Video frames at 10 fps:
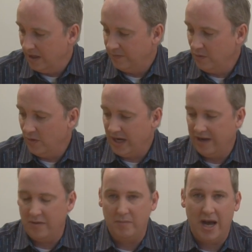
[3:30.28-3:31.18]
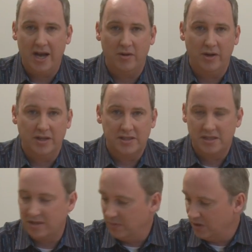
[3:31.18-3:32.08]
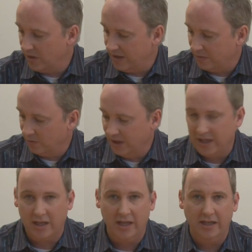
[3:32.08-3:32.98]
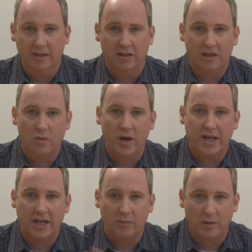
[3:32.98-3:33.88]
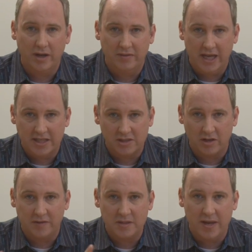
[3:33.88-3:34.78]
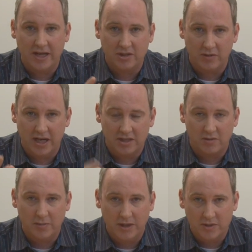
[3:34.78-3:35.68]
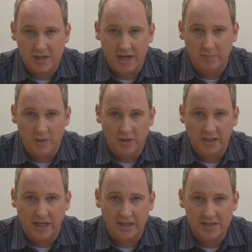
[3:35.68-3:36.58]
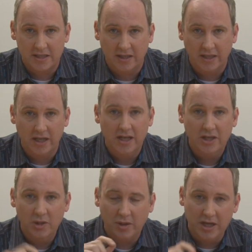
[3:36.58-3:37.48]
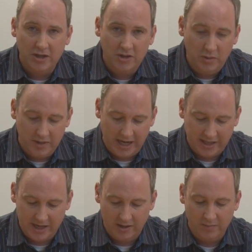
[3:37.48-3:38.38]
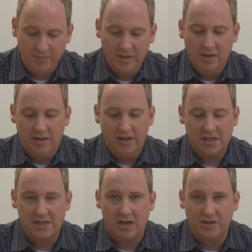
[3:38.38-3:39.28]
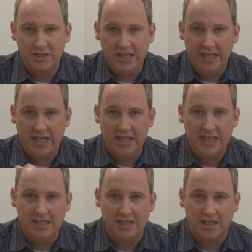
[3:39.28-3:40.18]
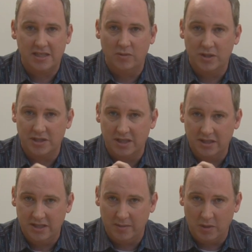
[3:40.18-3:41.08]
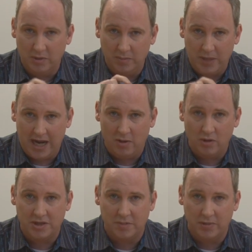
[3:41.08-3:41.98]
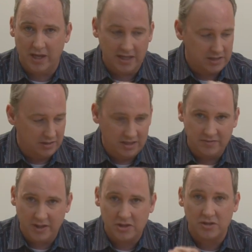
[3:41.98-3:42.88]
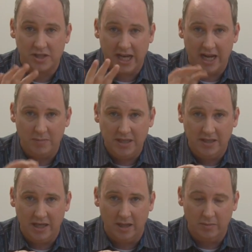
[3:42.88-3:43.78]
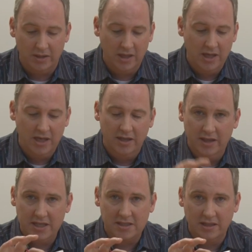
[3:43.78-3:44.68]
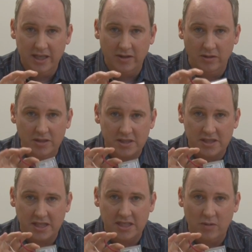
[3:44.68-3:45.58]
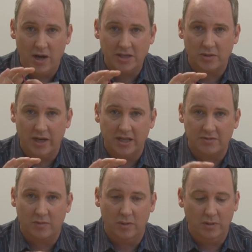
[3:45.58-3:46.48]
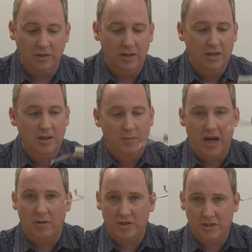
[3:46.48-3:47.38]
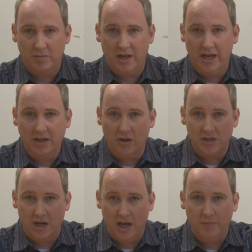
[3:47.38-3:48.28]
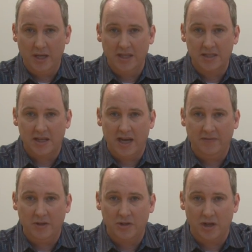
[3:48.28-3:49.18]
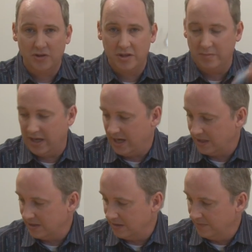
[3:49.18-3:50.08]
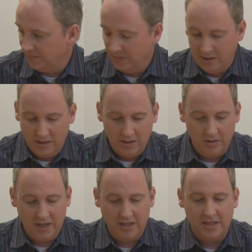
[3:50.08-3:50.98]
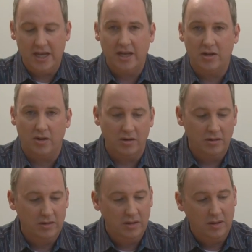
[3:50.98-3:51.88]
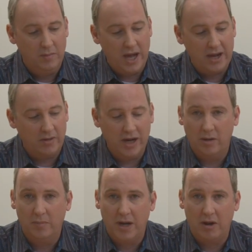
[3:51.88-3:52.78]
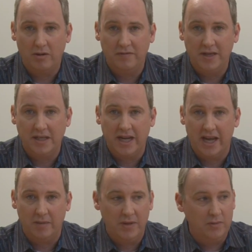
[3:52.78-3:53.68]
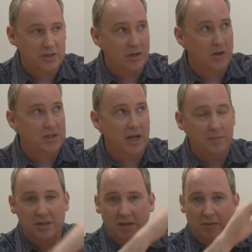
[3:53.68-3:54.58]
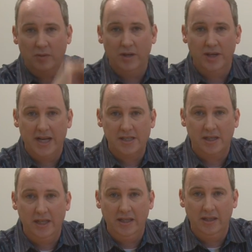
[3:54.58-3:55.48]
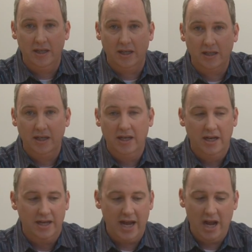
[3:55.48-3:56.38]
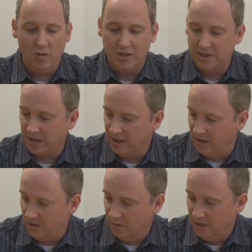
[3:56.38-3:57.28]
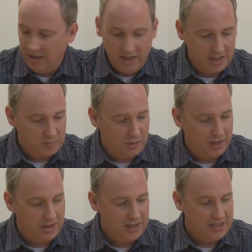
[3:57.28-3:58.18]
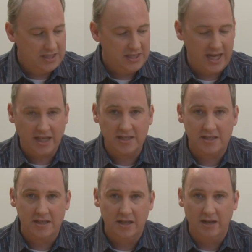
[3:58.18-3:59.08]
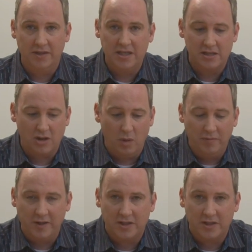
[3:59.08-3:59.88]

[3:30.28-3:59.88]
If you want to have a monorail system and you want to have a really clean look, you want to get rid of that surface-mounted transformer that was kind of bulky on the ceiling, you can do that now. This is our TE60, which is a dimmable power supply, so these fixtures can be dimmed. This little 60-watt transformer power supply goes up inside of your junction box. You then take your monorail power feed canopy, which goes up so you have a real nice clean look. Now what you can do is put 6 of these scope